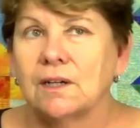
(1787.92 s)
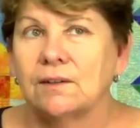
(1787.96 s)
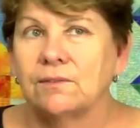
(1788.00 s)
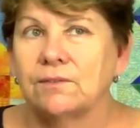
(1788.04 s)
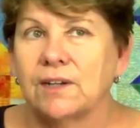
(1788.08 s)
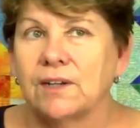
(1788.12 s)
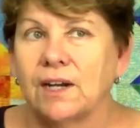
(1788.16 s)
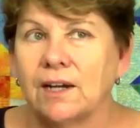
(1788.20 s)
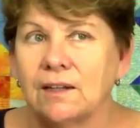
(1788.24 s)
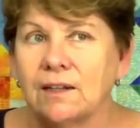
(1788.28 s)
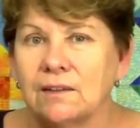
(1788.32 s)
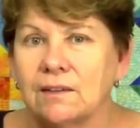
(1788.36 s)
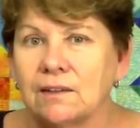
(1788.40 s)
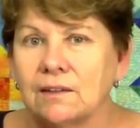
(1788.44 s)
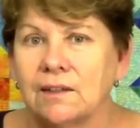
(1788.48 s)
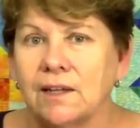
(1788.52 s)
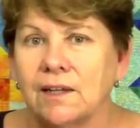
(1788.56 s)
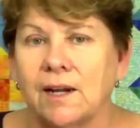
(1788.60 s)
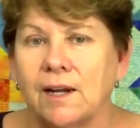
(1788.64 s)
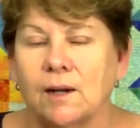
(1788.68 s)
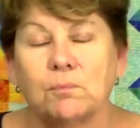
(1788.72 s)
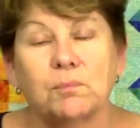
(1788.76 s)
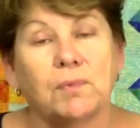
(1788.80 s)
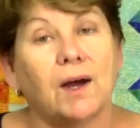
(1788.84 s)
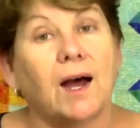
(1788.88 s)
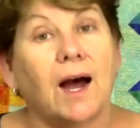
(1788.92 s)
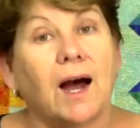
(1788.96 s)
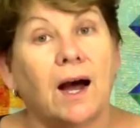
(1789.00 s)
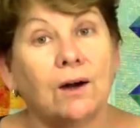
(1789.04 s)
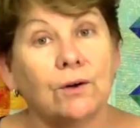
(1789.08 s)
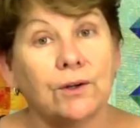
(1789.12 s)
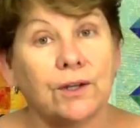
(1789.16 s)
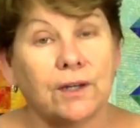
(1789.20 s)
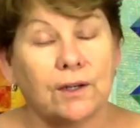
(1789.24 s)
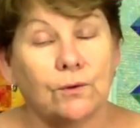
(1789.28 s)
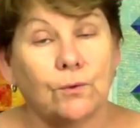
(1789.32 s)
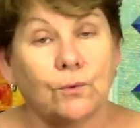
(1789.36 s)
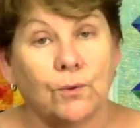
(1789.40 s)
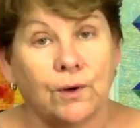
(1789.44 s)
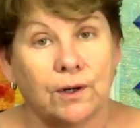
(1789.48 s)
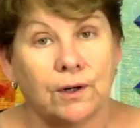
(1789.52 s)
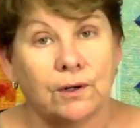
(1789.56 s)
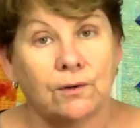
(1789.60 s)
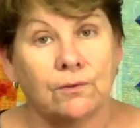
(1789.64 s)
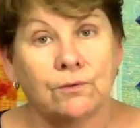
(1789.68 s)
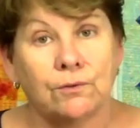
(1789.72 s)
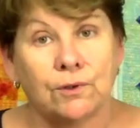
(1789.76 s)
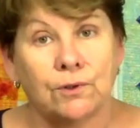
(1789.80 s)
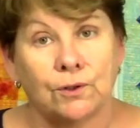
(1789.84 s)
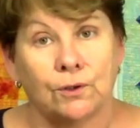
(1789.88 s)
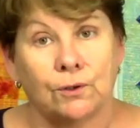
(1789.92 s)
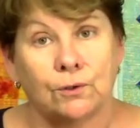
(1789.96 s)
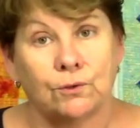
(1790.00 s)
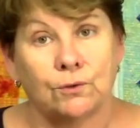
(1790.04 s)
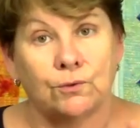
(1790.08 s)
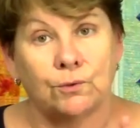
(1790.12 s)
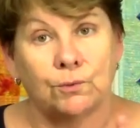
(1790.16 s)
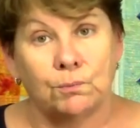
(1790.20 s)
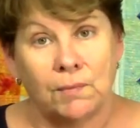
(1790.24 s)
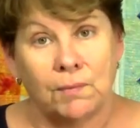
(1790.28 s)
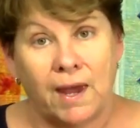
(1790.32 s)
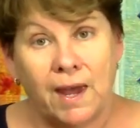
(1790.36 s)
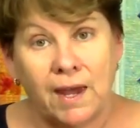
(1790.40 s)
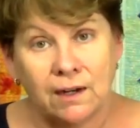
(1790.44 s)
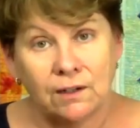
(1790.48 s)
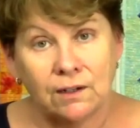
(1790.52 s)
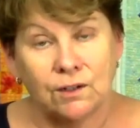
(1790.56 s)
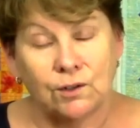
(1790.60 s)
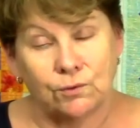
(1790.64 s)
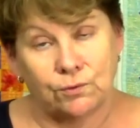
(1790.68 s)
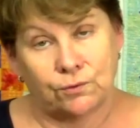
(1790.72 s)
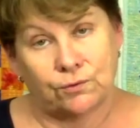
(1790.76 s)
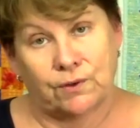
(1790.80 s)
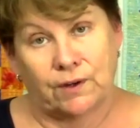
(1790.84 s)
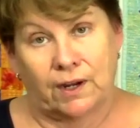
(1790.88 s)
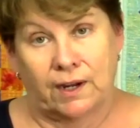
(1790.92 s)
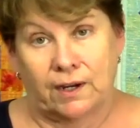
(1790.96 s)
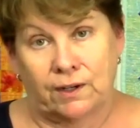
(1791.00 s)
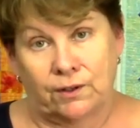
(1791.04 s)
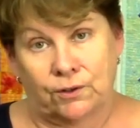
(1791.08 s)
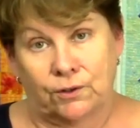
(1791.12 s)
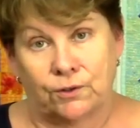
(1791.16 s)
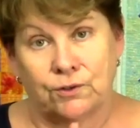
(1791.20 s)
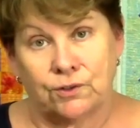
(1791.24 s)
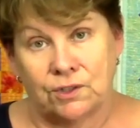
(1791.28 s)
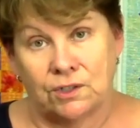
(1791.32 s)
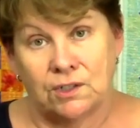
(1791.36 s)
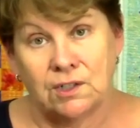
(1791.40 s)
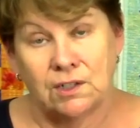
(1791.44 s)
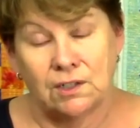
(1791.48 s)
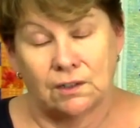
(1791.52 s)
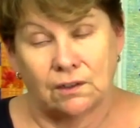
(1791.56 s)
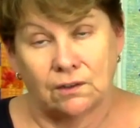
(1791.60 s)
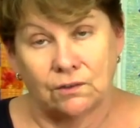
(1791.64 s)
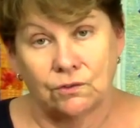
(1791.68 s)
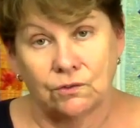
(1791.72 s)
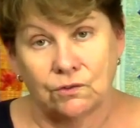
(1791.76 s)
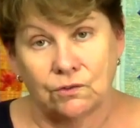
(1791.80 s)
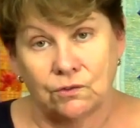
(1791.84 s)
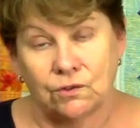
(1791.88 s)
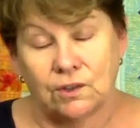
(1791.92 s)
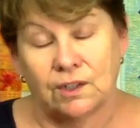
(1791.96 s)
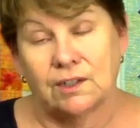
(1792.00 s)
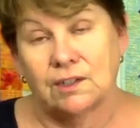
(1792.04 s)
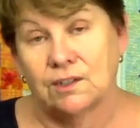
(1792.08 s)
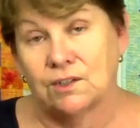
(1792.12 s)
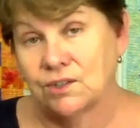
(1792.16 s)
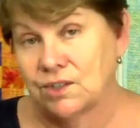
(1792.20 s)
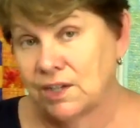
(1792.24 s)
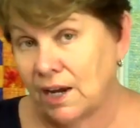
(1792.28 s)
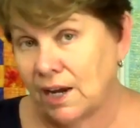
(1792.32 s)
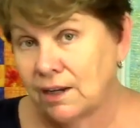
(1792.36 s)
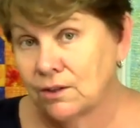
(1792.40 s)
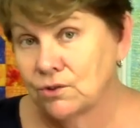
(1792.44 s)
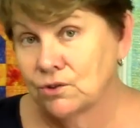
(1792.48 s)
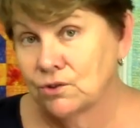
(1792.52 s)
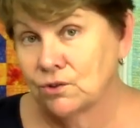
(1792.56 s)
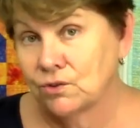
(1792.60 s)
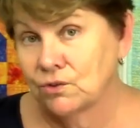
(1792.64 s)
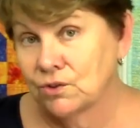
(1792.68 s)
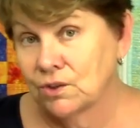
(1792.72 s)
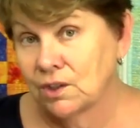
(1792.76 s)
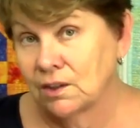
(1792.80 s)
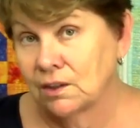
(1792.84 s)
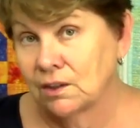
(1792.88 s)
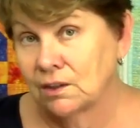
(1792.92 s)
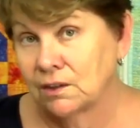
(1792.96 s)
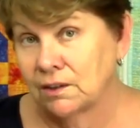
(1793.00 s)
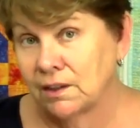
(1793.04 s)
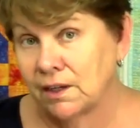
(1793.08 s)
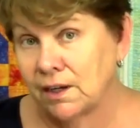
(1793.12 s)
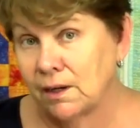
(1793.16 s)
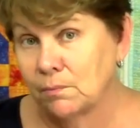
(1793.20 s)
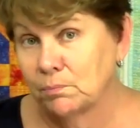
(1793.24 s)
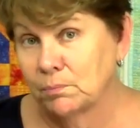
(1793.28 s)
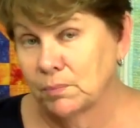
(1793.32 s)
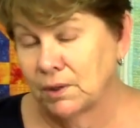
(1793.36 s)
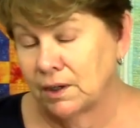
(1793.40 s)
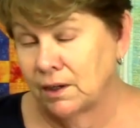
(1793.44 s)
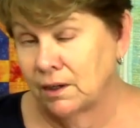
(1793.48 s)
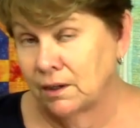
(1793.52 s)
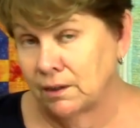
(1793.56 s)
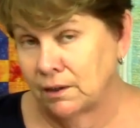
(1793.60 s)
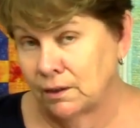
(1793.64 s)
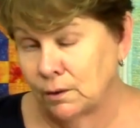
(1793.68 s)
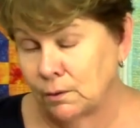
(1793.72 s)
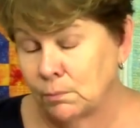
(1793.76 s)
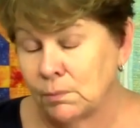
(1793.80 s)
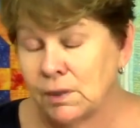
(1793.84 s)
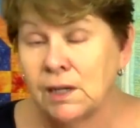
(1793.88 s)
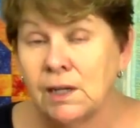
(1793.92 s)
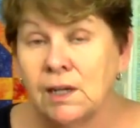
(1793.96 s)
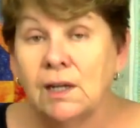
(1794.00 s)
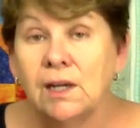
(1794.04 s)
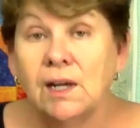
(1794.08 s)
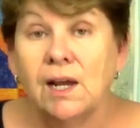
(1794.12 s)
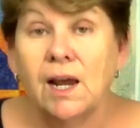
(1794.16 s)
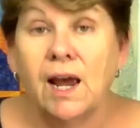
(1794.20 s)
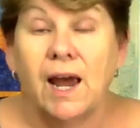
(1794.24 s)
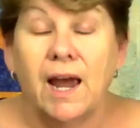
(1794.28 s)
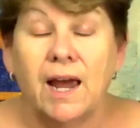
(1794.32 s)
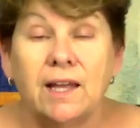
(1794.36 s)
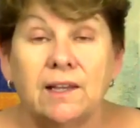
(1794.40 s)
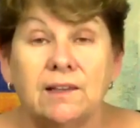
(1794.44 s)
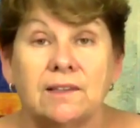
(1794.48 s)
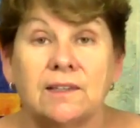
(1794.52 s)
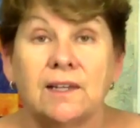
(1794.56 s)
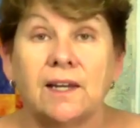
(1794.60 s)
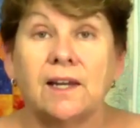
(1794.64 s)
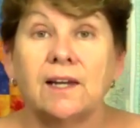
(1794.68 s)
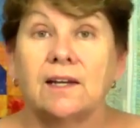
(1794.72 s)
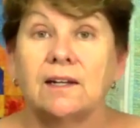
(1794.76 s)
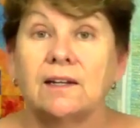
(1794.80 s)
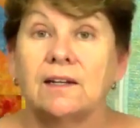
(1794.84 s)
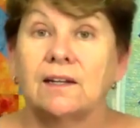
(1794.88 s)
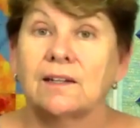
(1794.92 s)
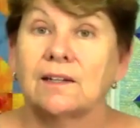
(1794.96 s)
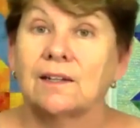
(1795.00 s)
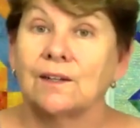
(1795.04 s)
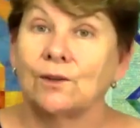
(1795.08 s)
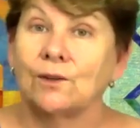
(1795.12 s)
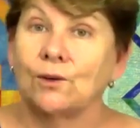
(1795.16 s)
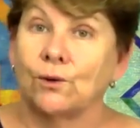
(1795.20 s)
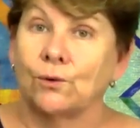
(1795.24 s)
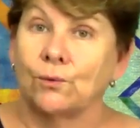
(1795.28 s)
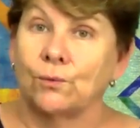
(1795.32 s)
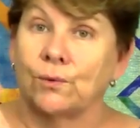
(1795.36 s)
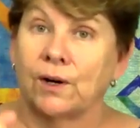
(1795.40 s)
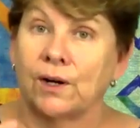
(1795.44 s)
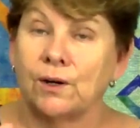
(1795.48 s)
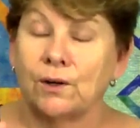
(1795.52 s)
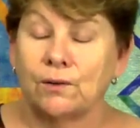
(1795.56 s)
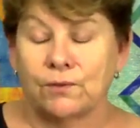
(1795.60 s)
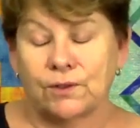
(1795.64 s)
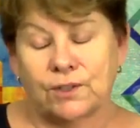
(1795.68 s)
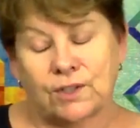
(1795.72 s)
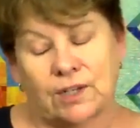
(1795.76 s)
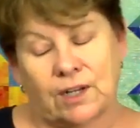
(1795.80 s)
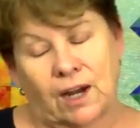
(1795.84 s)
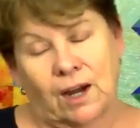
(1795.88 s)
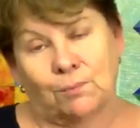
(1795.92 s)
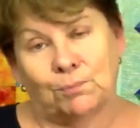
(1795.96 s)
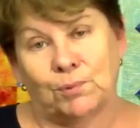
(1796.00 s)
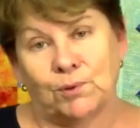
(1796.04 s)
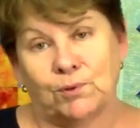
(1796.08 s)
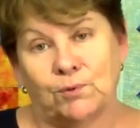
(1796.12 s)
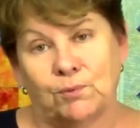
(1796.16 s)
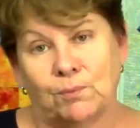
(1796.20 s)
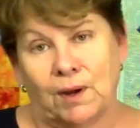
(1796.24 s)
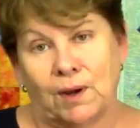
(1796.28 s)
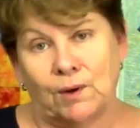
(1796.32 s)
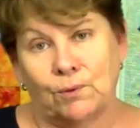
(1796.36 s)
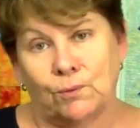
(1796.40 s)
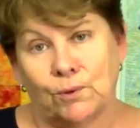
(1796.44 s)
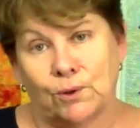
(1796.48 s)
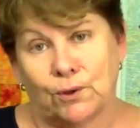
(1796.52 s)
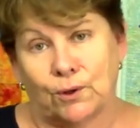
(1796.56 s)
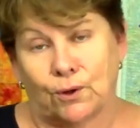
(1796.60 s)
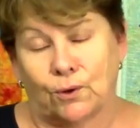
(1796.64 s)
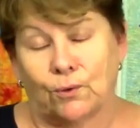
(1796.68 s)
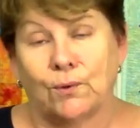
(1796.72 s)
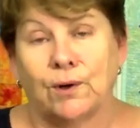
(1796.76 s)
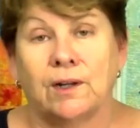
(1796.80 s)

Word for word: I've got the lamp. I'll get one of those magnifier discs that attaches to the lamp arm, and then it can go right over top of my work.